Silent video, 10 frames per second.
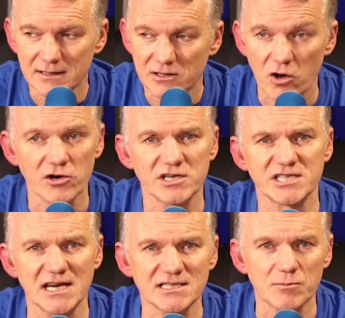Got an
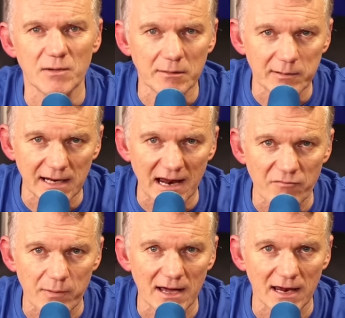assist when he played left back at